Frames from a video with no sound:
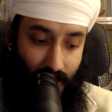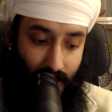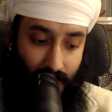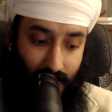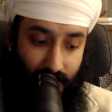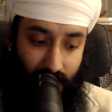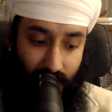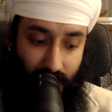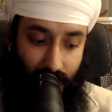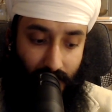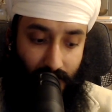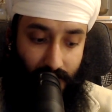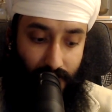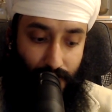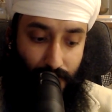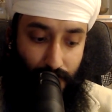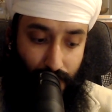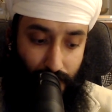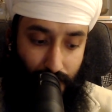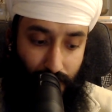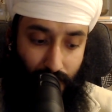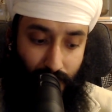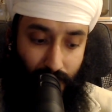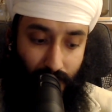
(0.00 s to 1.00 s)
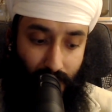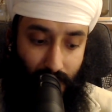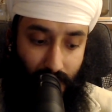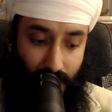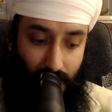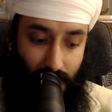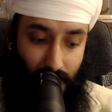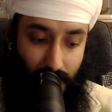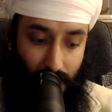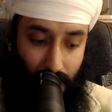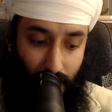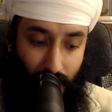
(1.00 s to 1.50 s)
ek jod
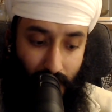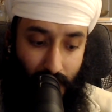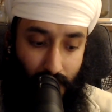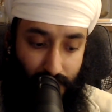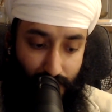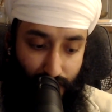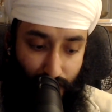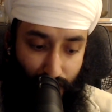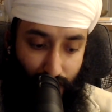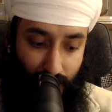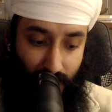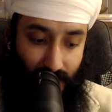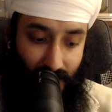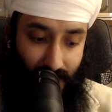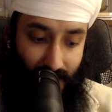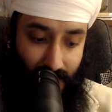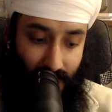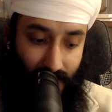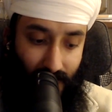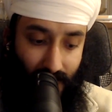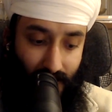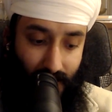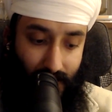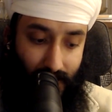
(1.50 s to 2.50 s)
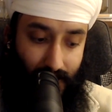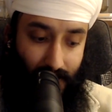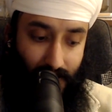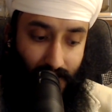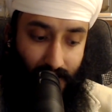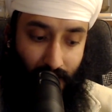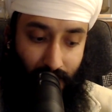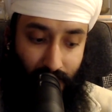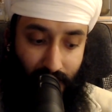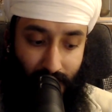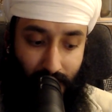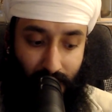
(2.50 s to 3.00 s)
doe murti
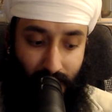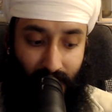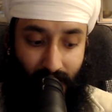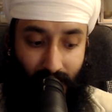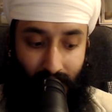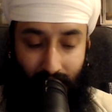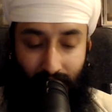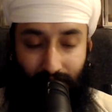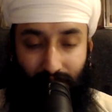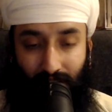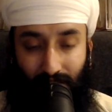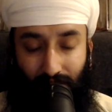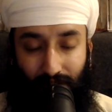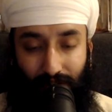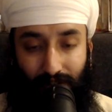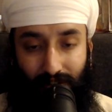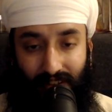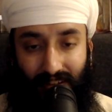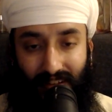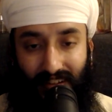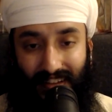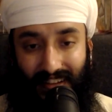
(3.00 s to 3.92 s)
hoy.